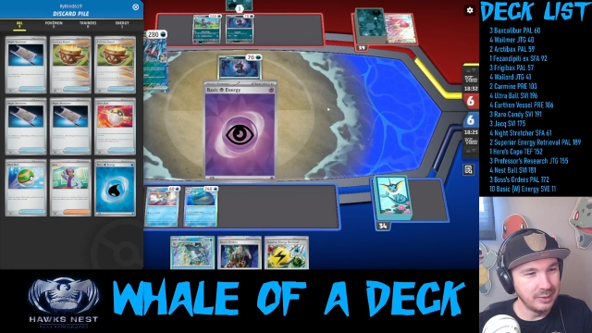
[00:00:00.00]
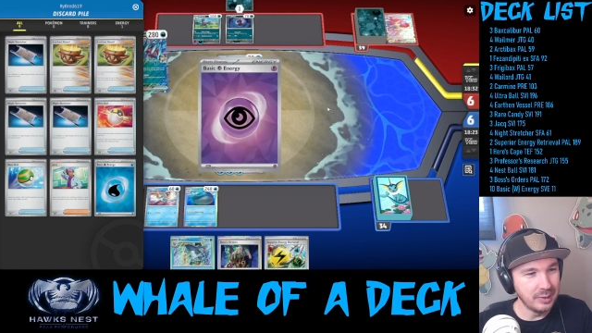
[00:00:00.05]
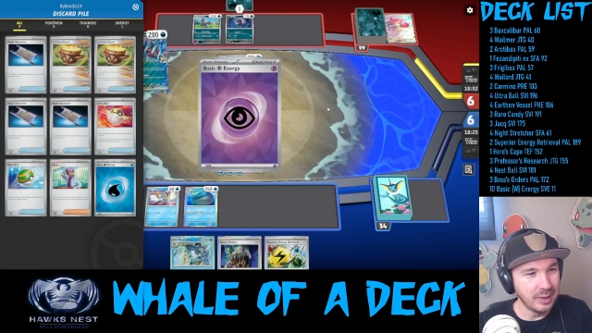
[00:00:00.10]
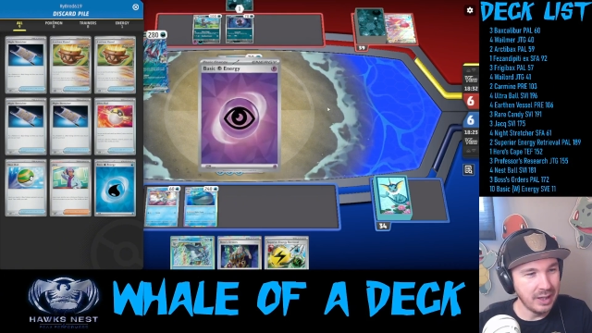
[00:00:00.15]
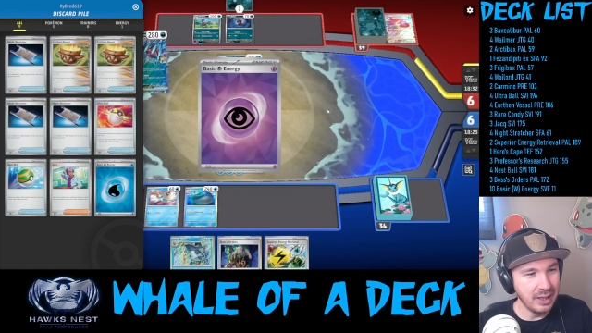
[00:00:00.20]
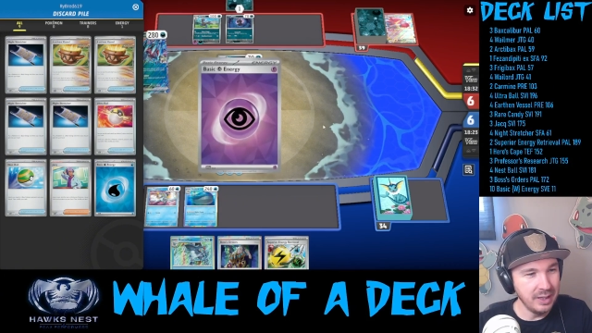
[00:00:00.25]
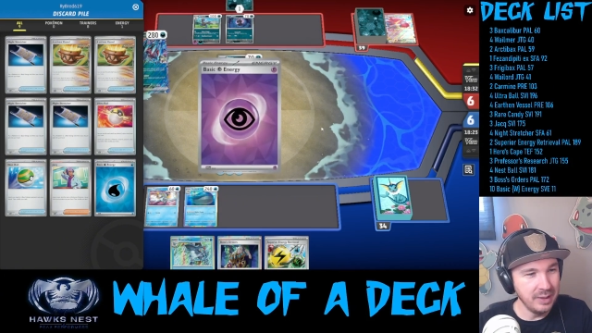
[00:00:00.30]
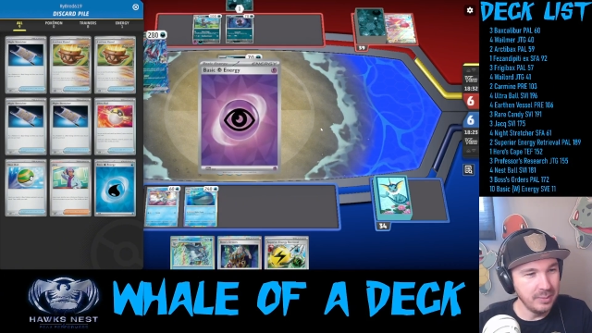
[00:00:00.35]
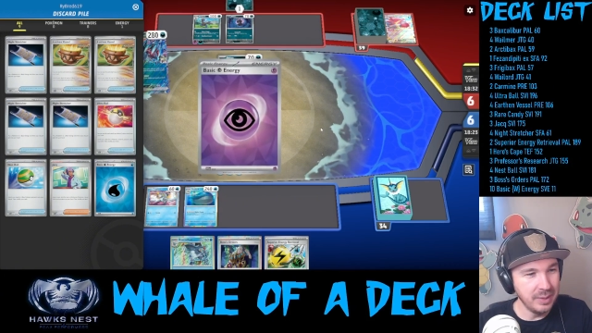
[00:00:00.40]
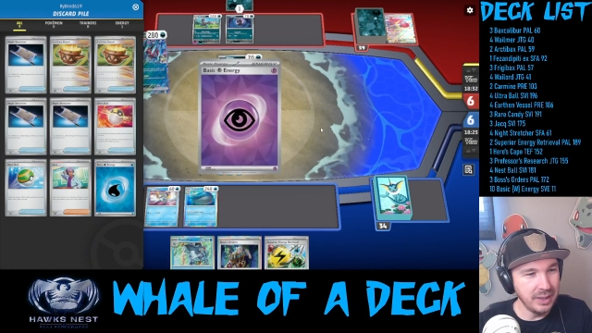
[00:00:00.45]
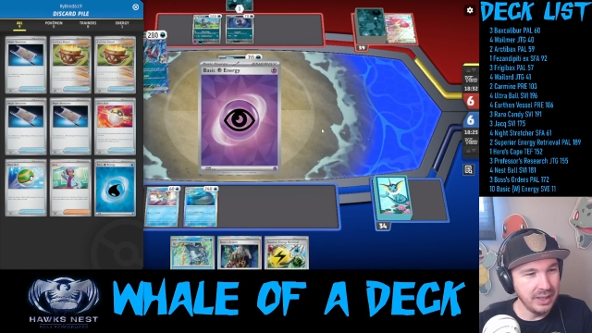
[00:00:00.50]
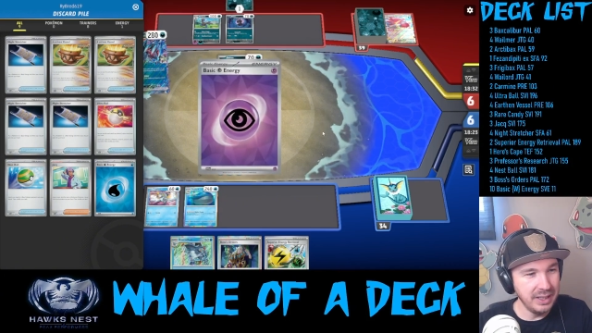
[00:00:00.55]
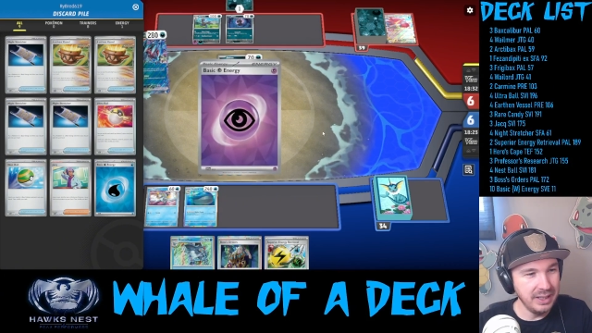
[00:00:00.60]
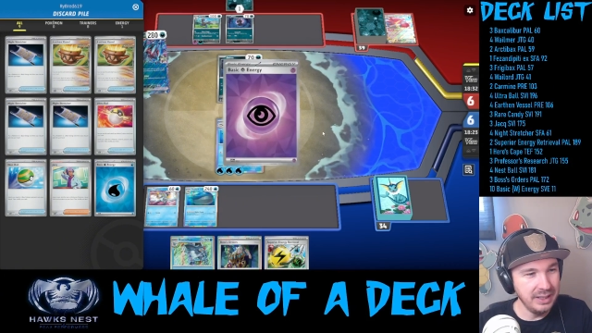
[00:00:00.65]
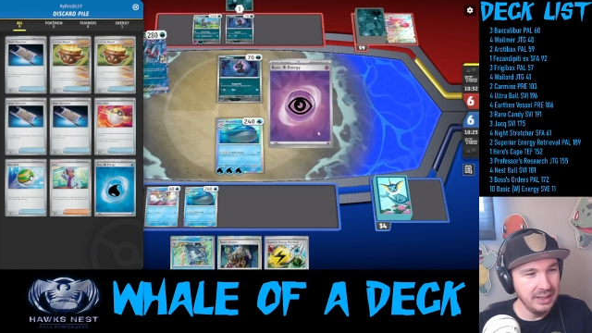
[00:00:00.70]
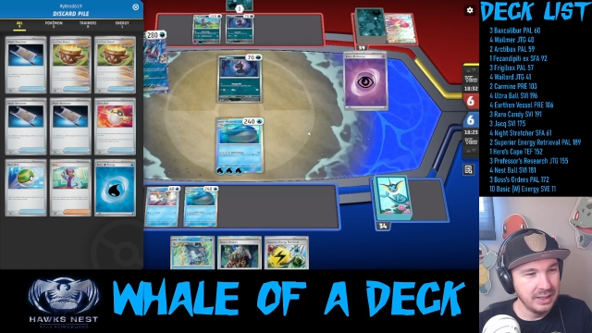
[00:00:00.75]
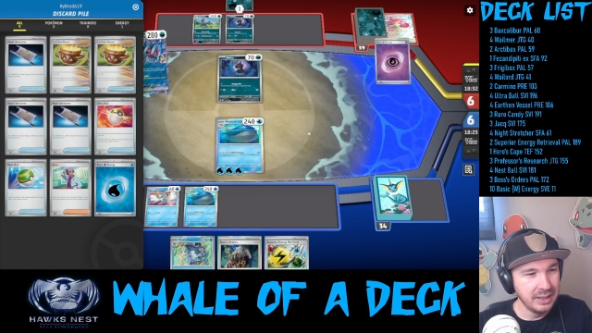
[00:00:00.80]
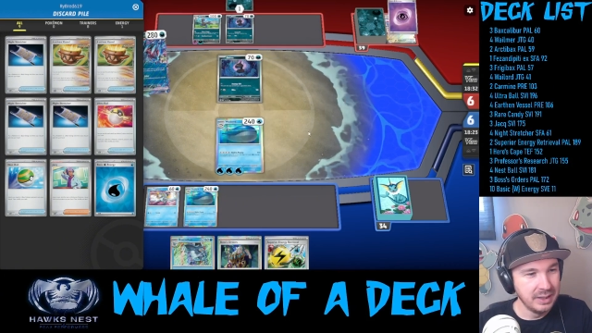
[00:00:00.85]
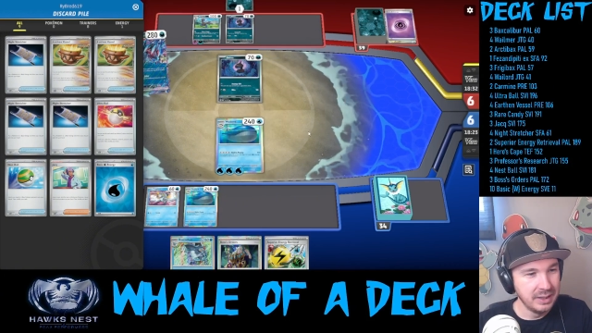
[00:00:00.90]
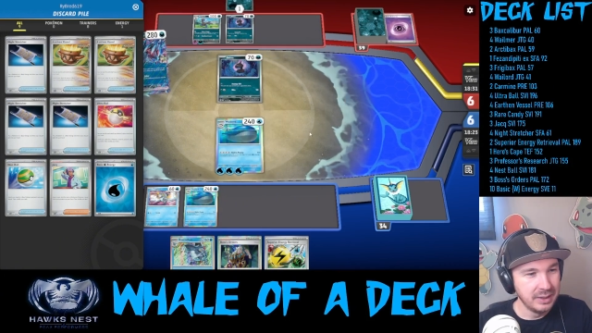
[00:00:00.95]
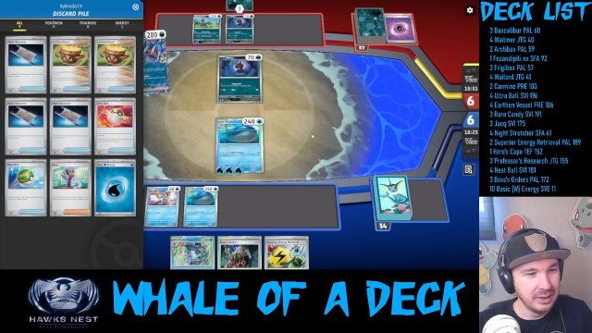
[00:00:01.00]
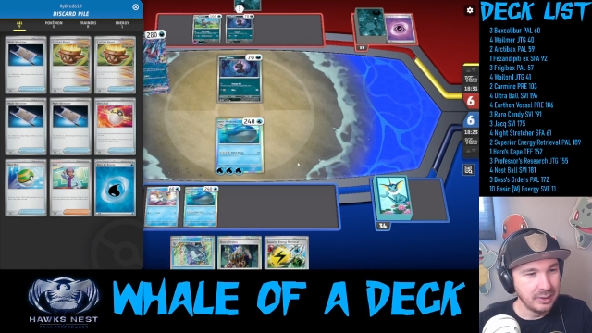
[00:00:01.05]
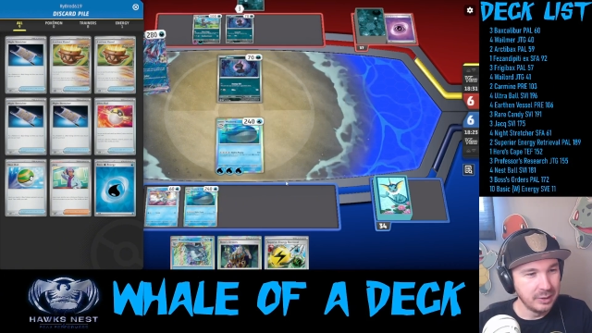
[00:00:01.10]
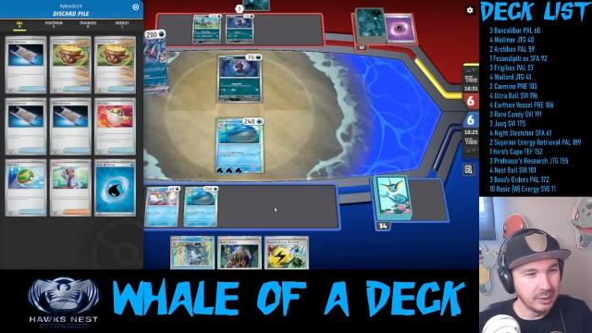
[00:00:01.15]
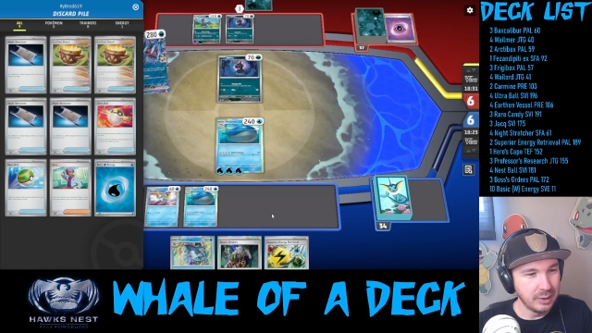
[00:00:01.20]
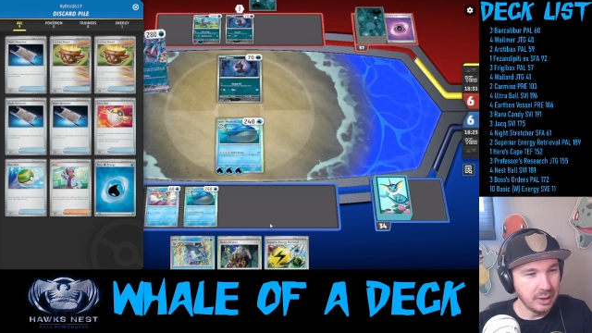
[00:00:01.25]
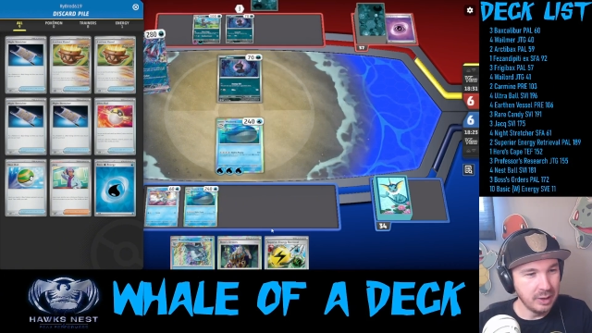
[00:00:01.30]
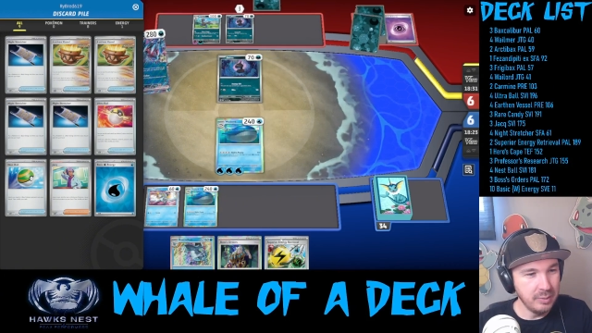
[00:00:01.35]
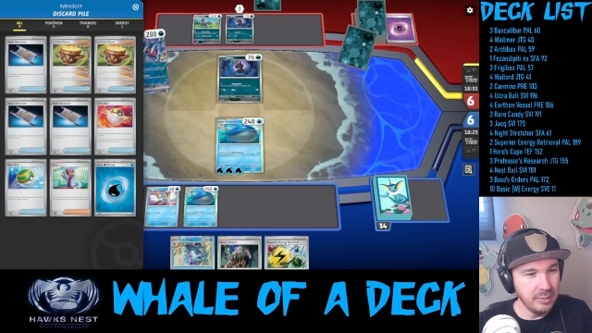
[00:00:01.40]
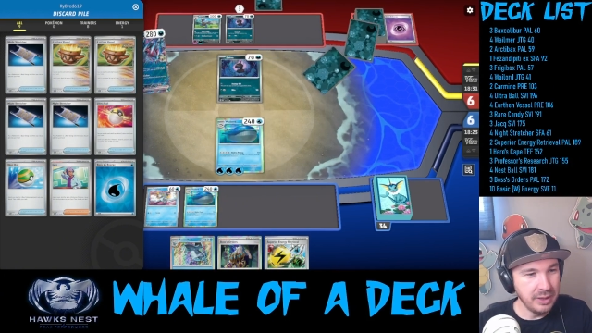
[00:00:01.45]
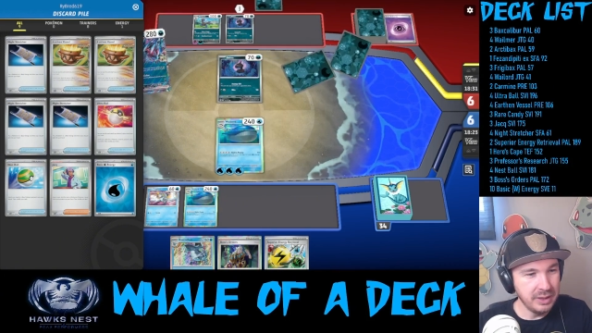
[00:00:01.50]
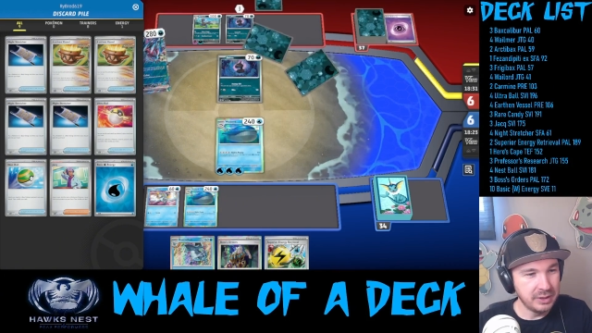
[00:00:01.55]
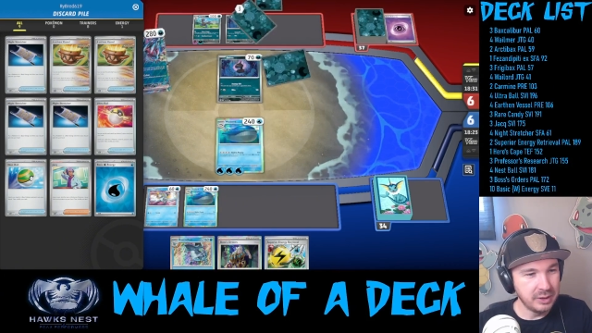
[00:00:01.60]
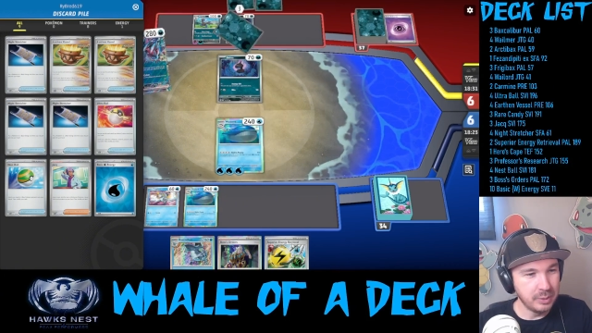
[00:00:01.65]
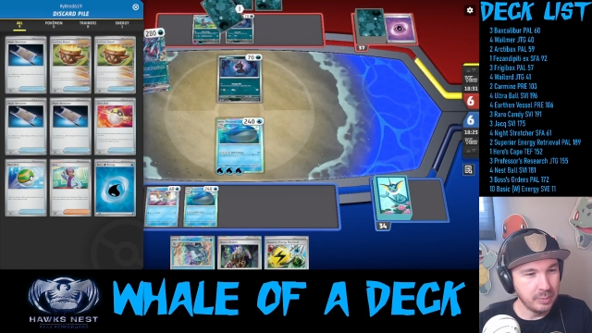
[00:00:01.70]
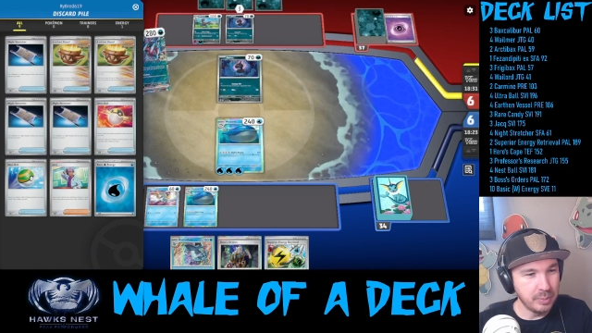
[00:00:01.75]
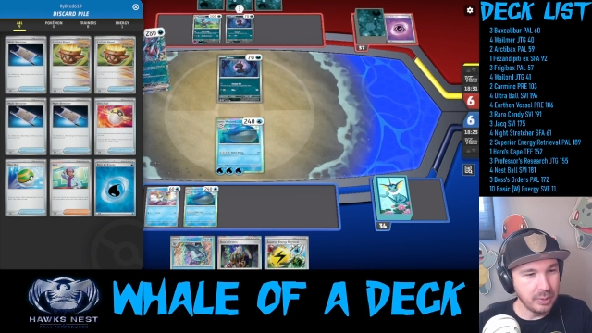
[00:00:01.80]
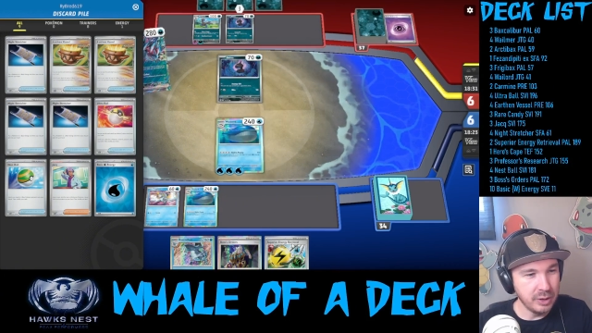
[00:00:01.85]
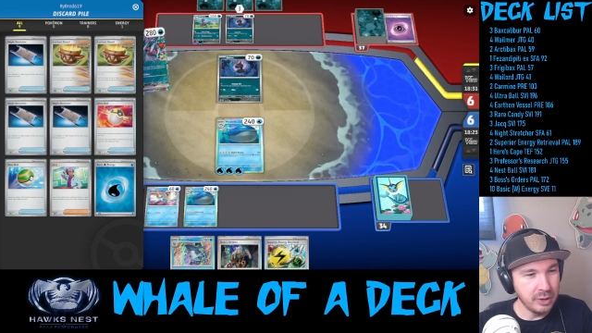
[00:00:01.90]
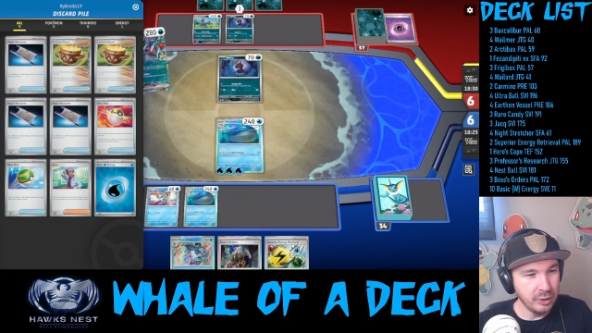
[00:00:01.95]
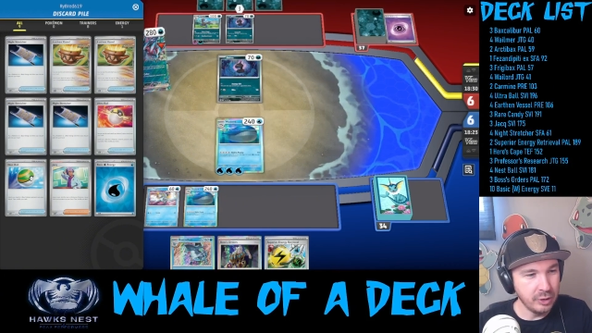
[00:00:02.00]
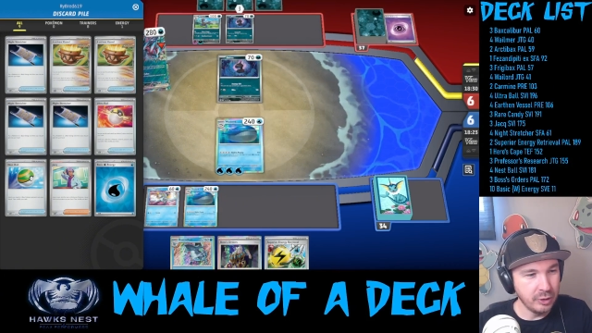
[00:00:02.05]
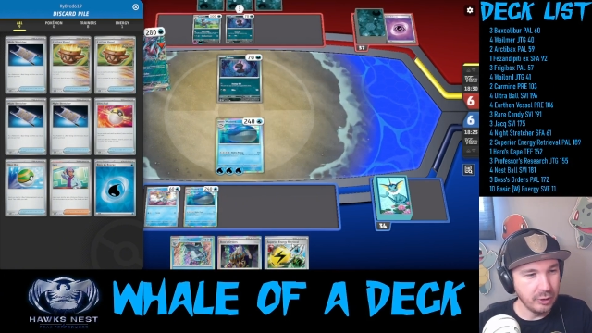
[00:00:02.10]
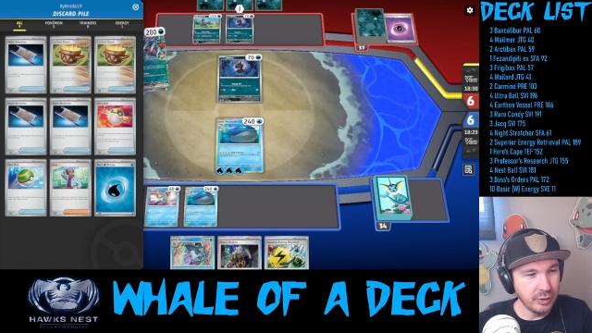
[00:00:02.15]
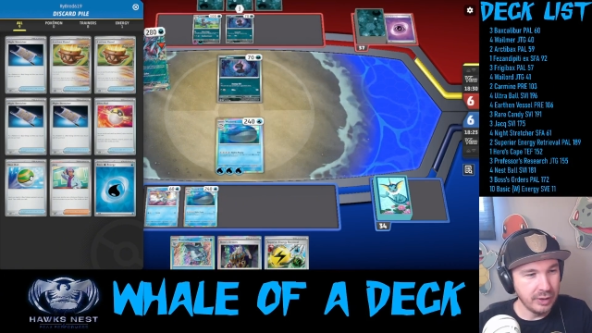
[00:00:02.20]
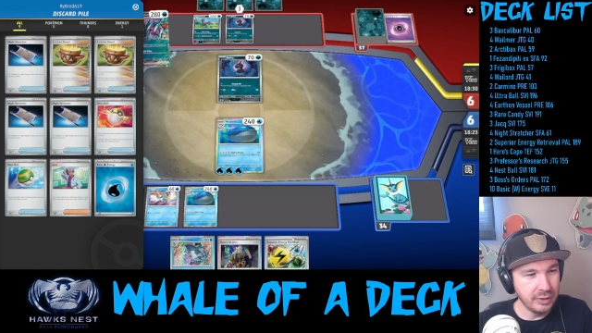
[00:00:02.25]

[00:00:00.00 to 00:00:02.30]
I may superior